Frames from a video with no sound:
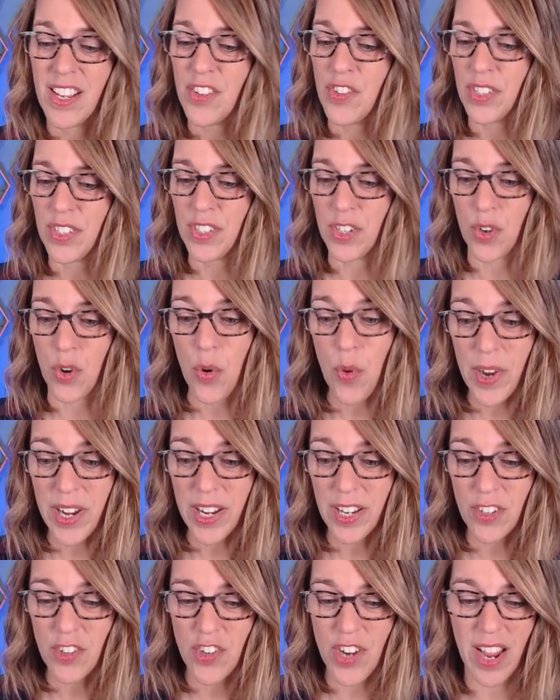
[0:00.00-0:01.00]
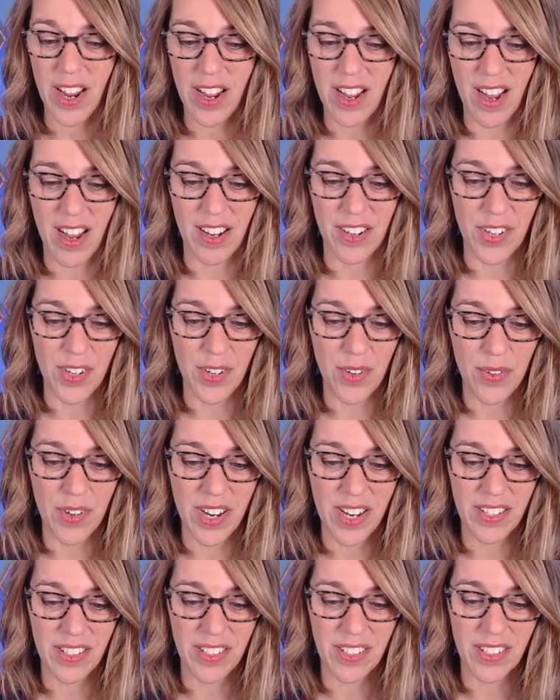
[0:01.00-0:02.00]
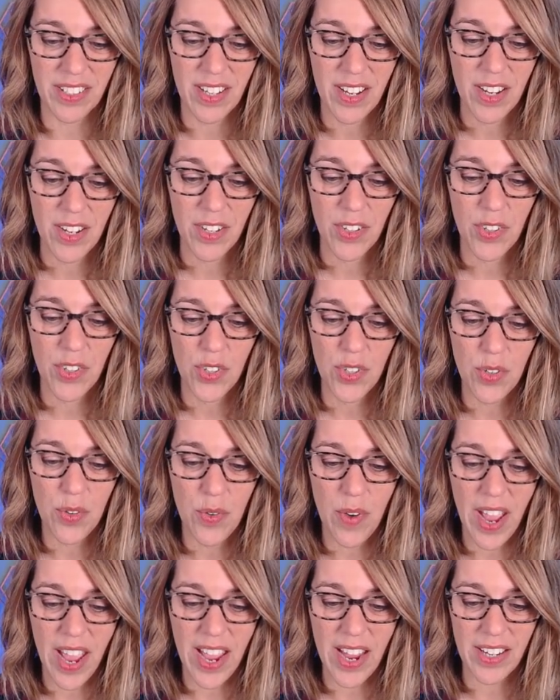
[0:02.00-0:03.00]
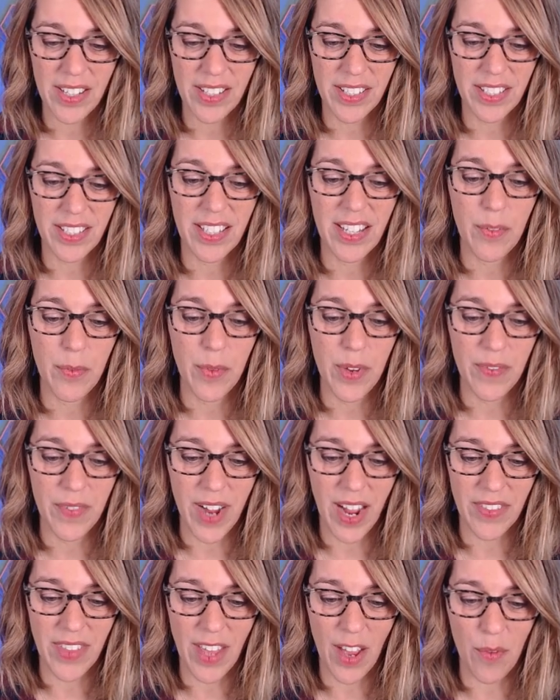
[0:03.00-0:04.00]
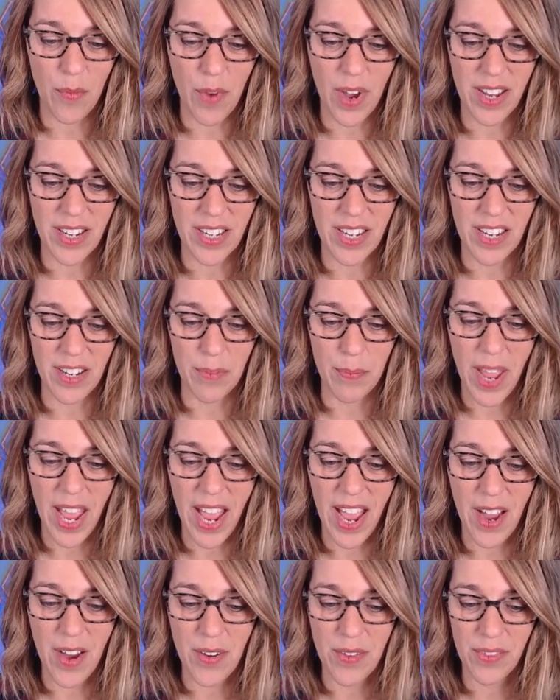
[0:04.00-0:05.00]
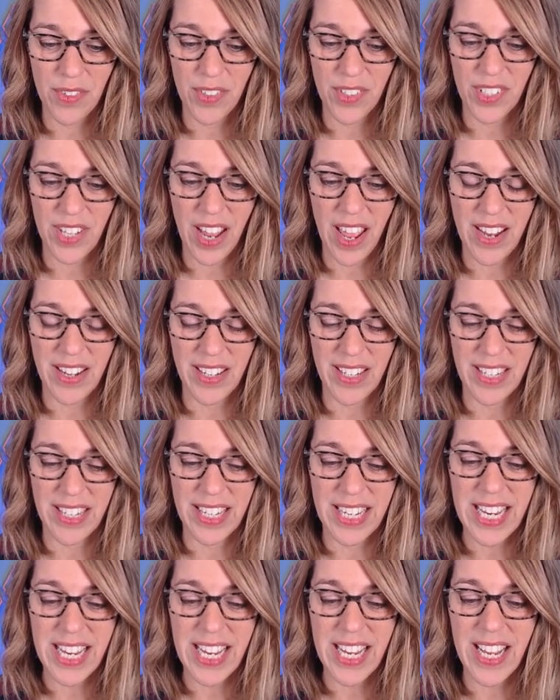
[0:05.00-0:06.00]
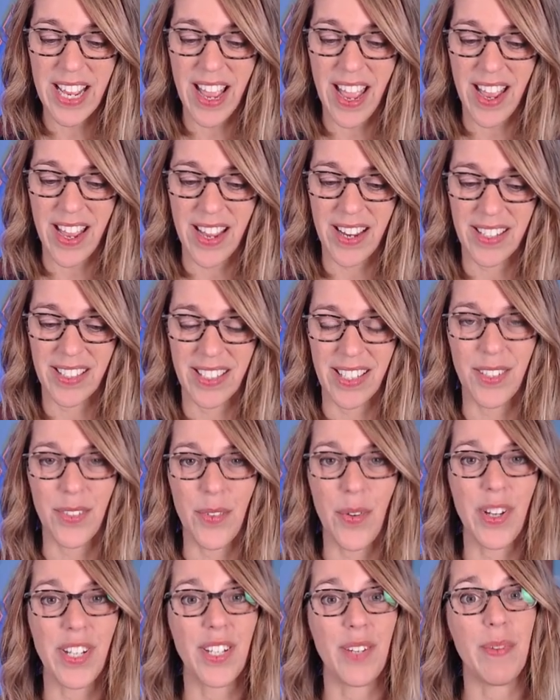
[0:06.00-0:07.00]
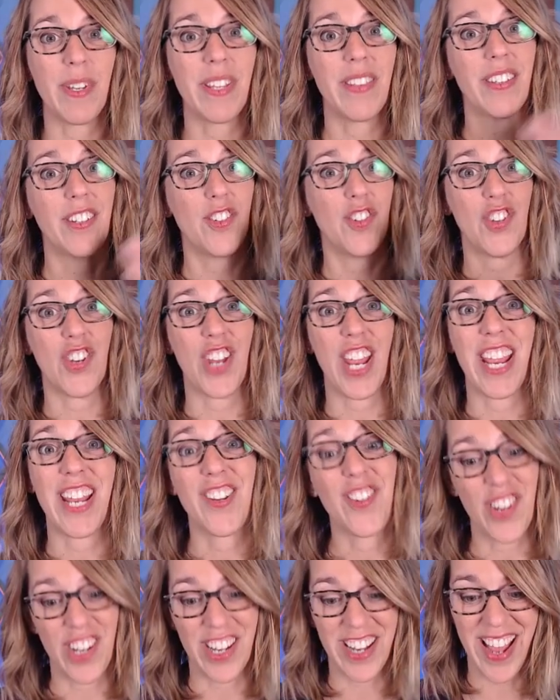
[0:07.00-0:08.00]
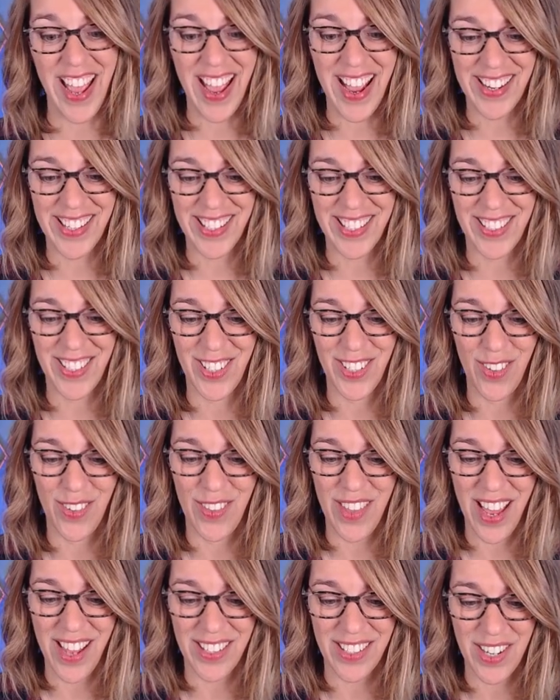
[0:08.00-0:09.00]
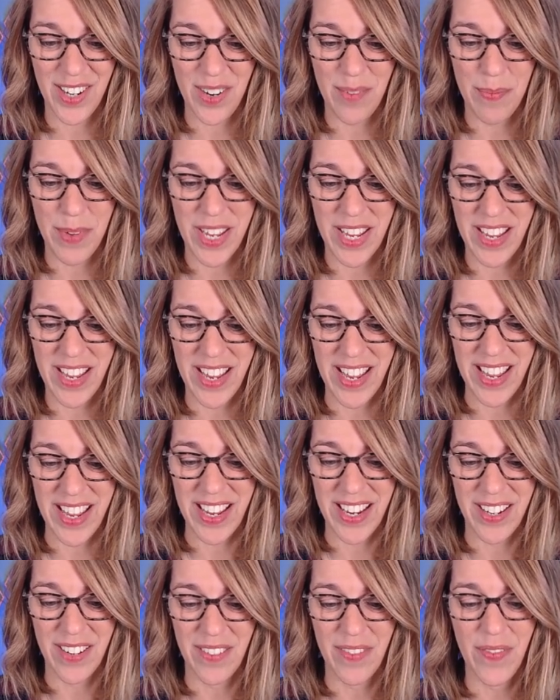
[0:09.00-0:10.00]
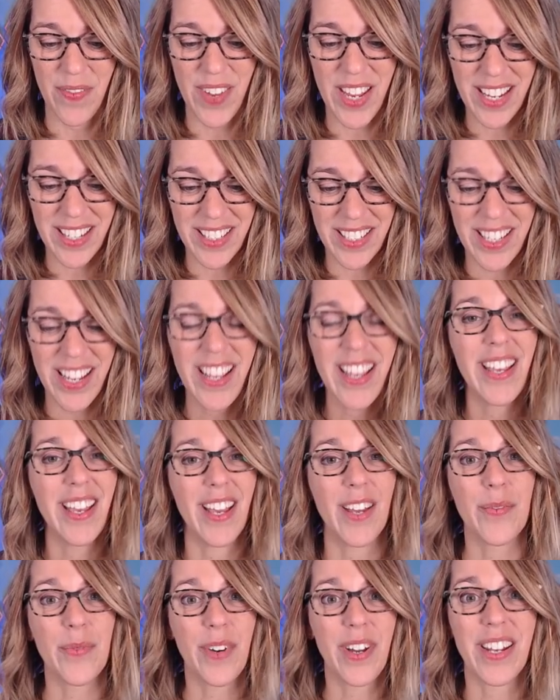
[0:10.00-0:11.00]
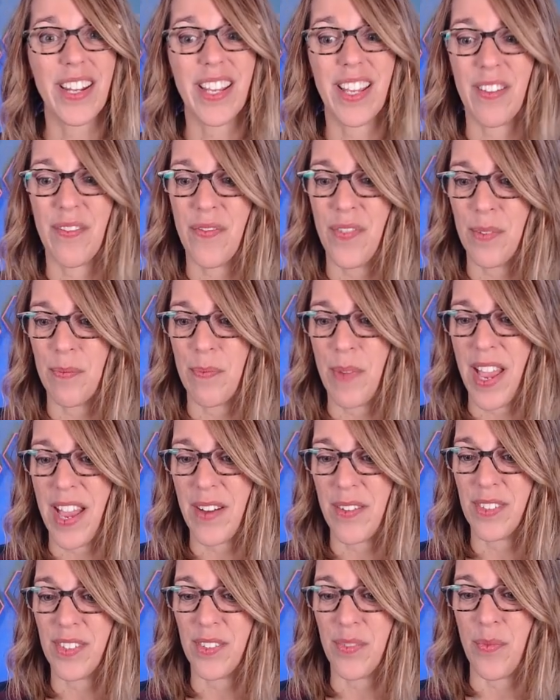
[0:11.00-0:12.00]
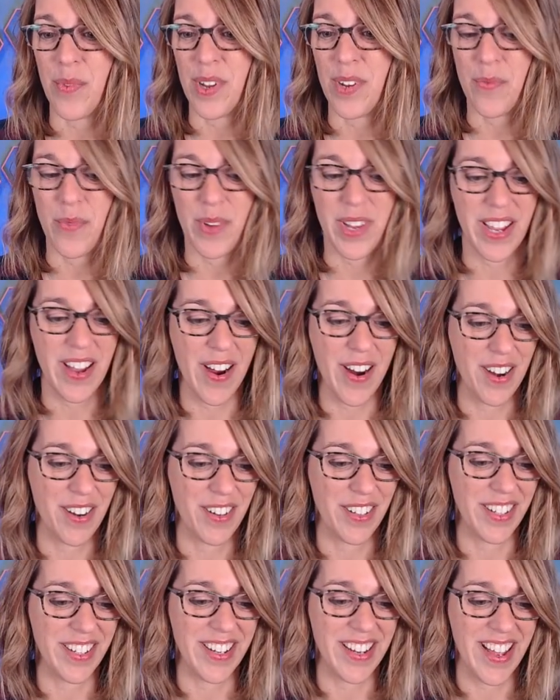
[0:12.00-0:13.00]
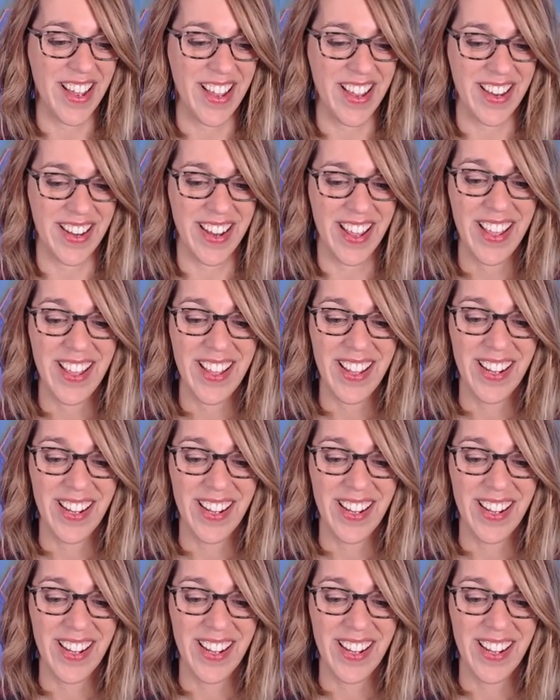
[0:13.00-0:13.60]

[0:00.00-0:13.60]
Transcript: Just a quick check on units. 2x, we've got that one in pounds, and dx is going to be the change in x, so that's going to be in feet, and we're going to get foot pounds when we are done.